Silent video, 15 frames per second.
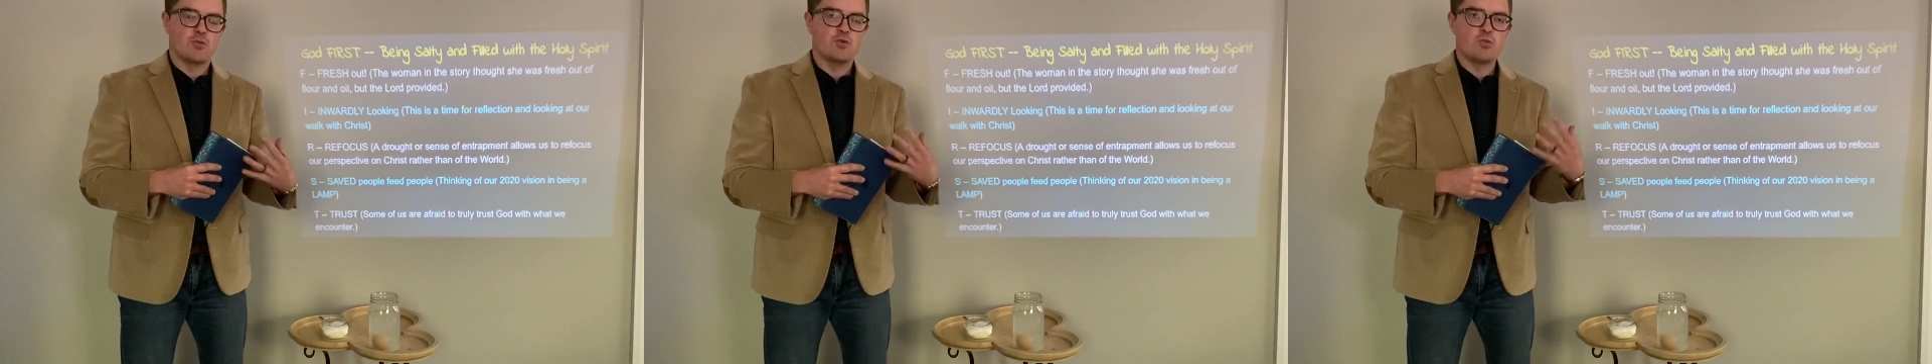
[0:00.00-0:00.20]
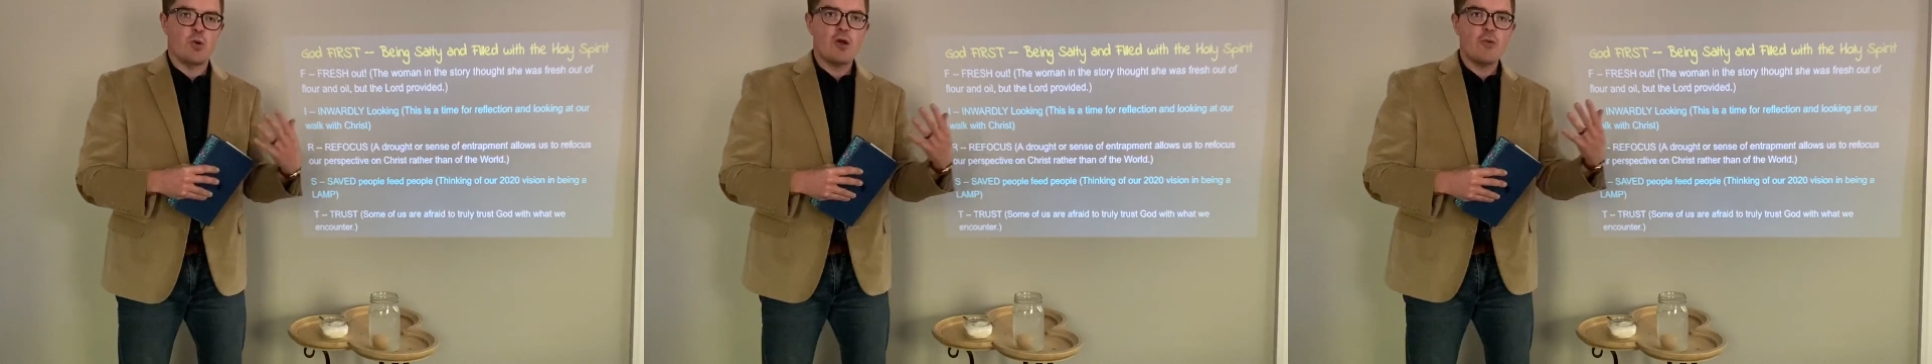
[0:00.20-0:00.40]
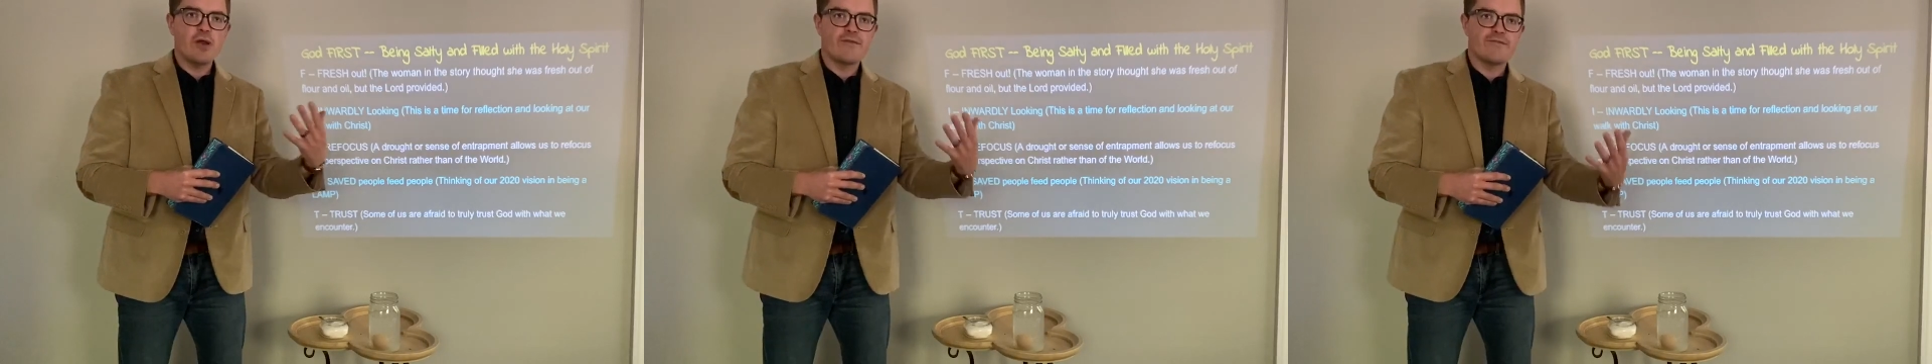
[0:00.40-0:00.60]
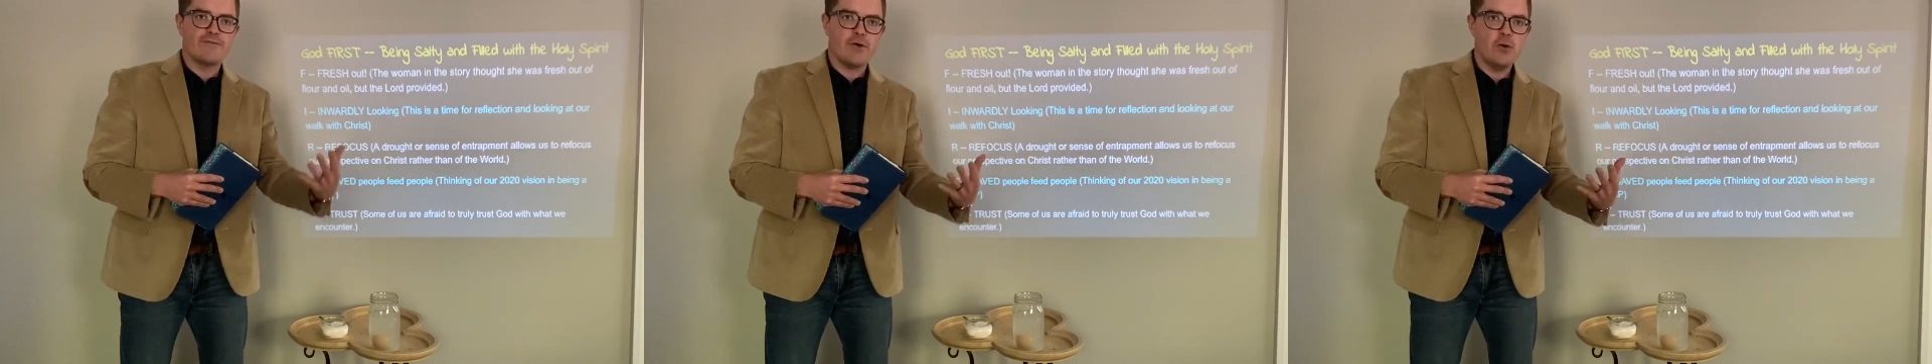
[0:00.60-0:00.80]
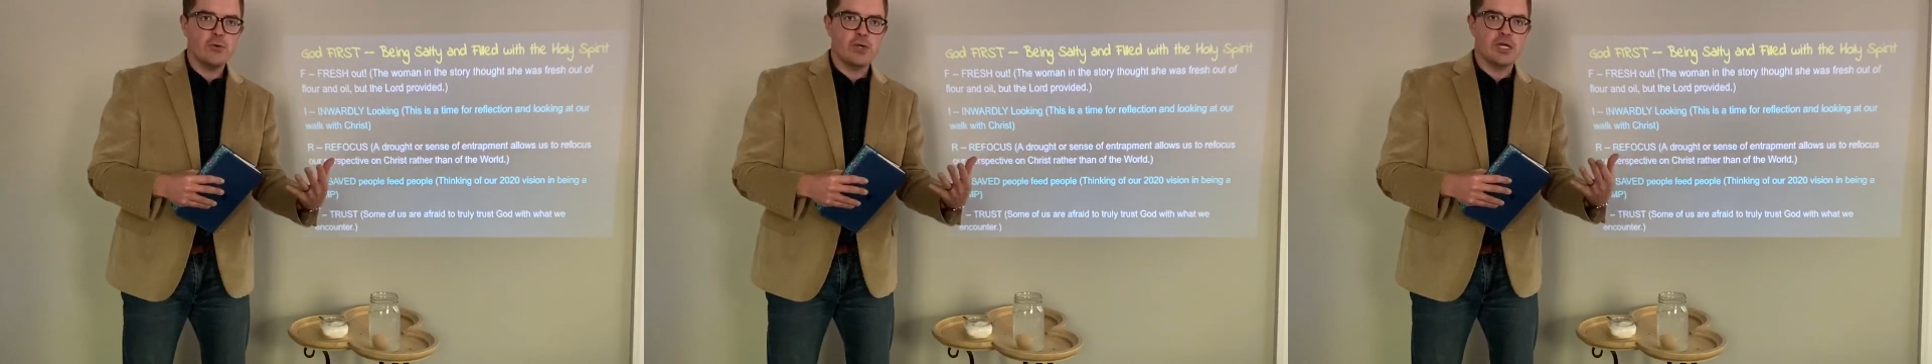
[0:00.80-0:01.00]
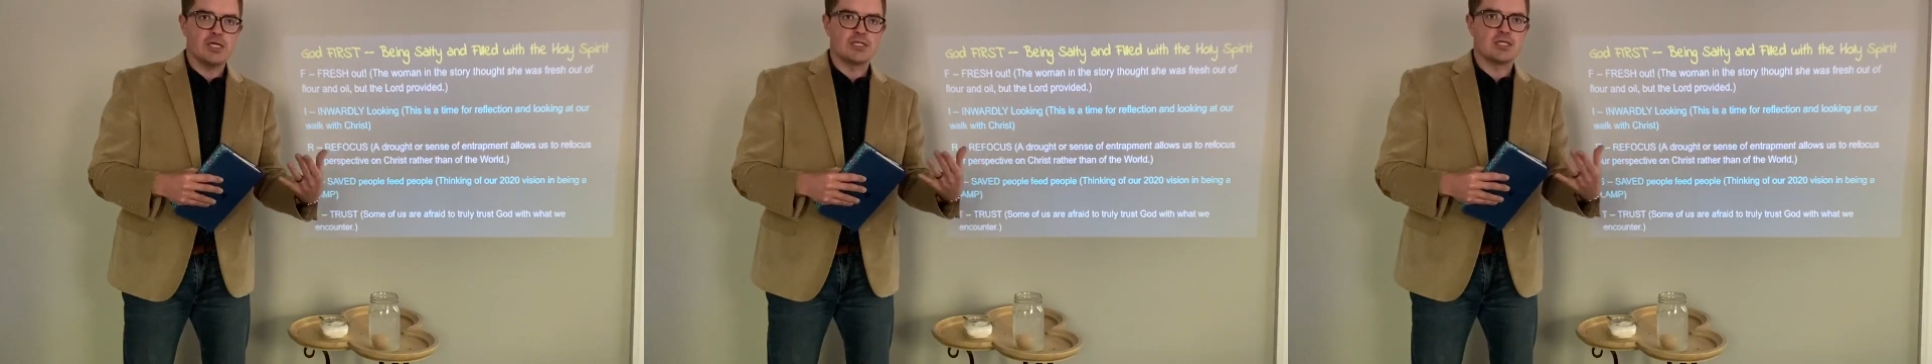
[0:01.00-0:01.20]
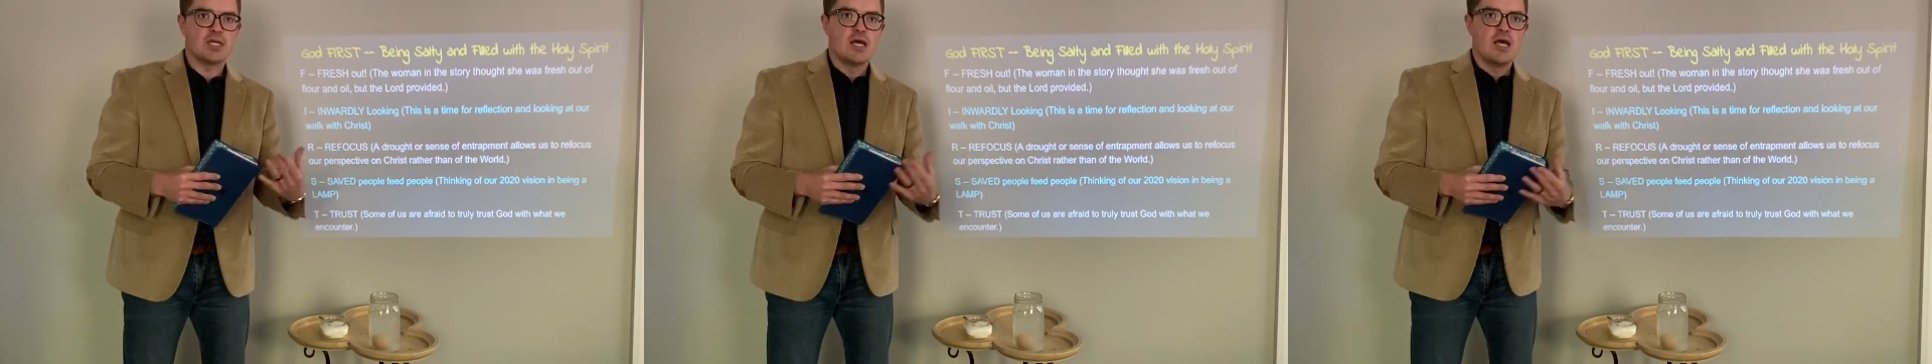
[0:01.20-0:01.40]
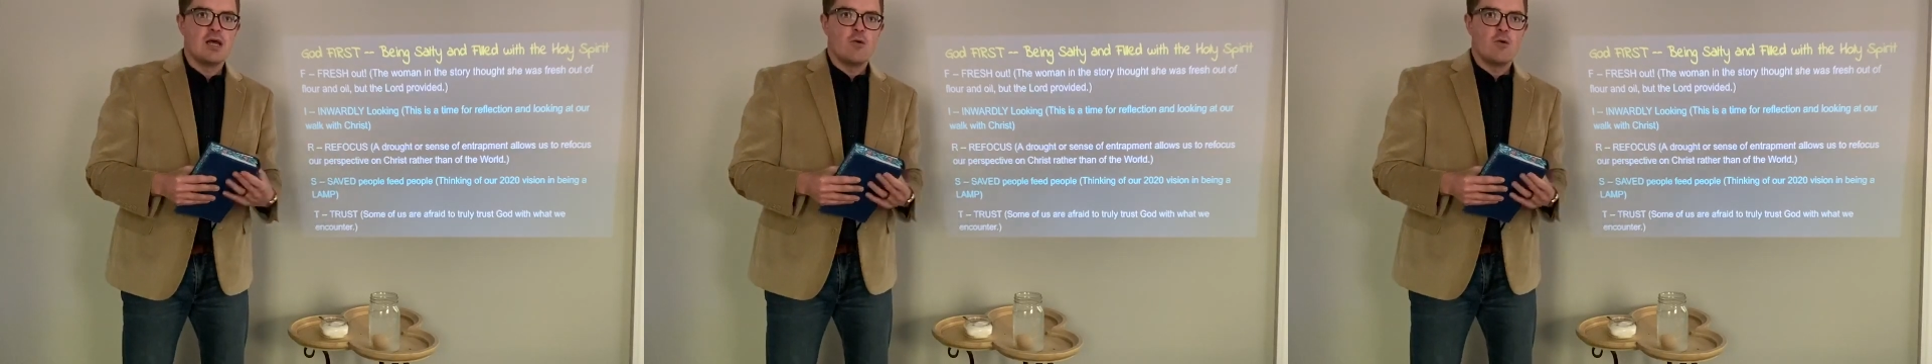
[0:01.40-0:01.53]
When we refocus,